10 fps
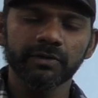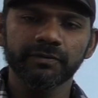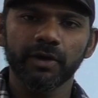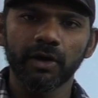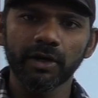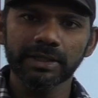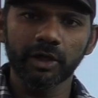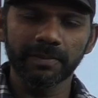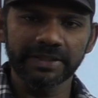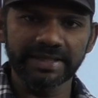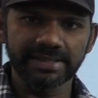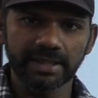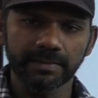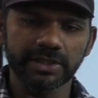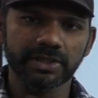of all competitive
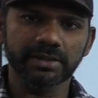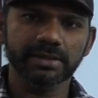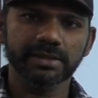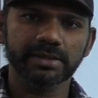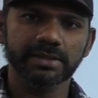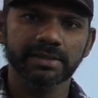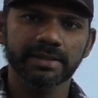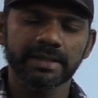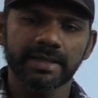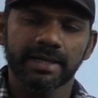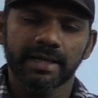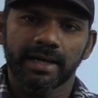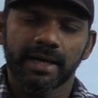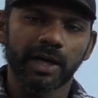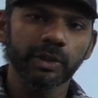examinations,
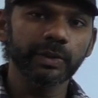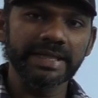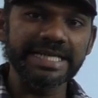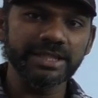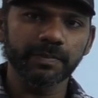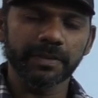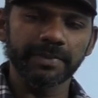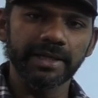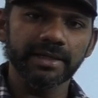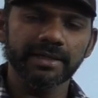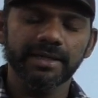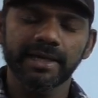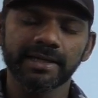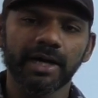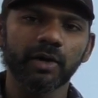how you need to prepare,
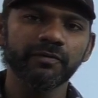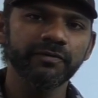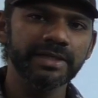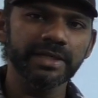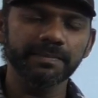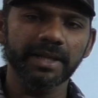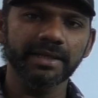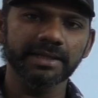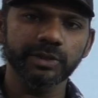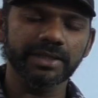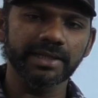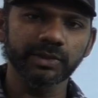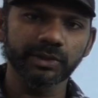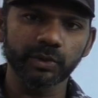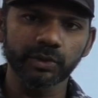and how we are planning to take
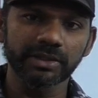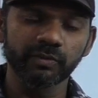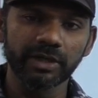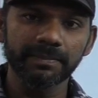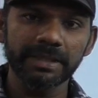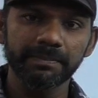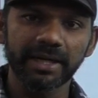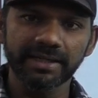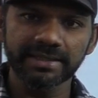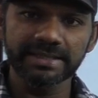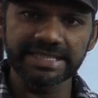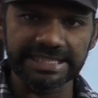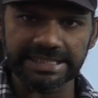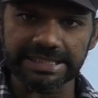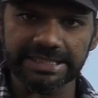you through the verbal part in
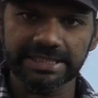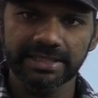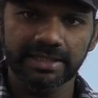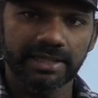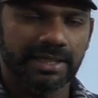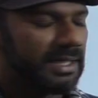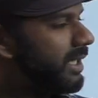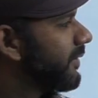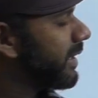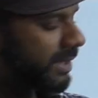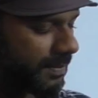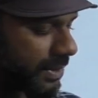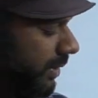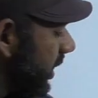detail. Now, when it comes to